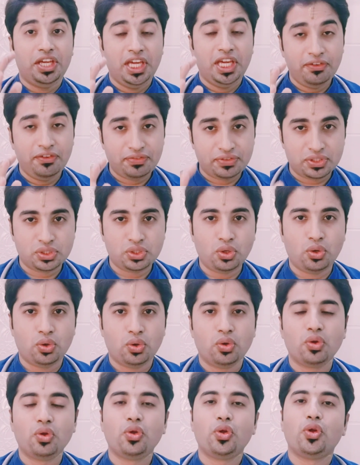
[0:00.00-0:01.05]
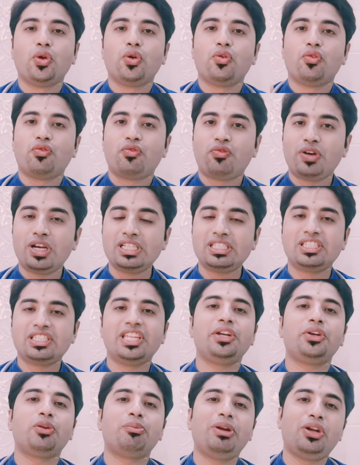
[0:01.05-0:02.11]
If so, first
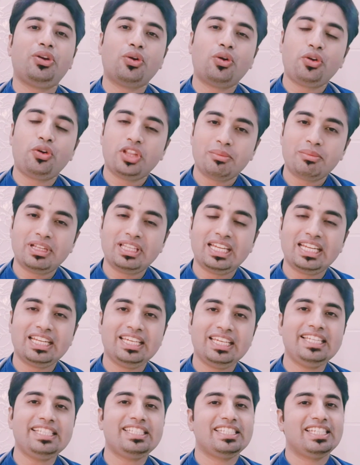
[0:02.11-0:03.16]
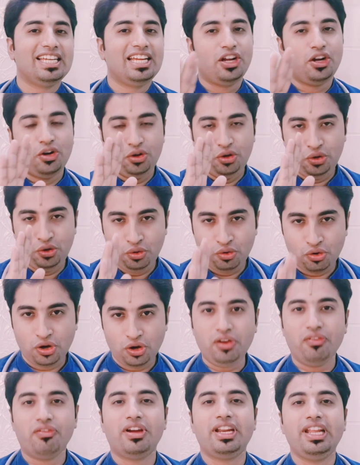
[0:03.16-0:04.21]
thing to be told to the mother is, do
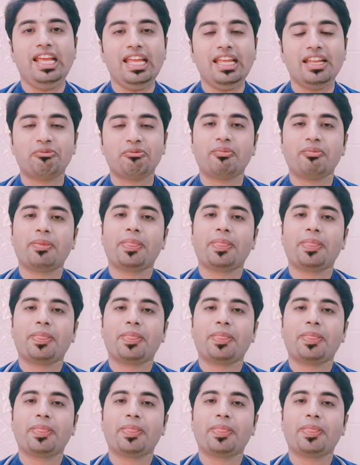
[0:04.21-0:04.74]
not worry,